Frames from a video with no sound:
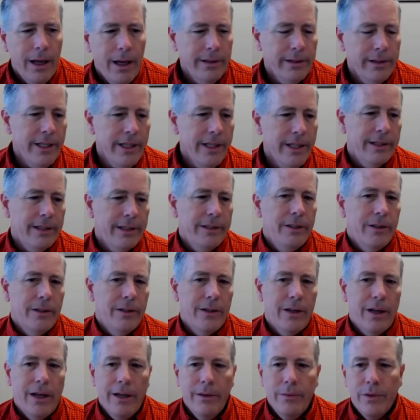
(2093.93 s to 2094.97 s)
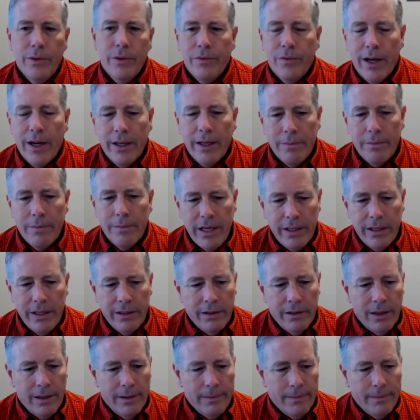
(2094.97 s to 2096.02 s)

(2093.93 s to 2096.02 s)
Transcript: I think, I would recommend,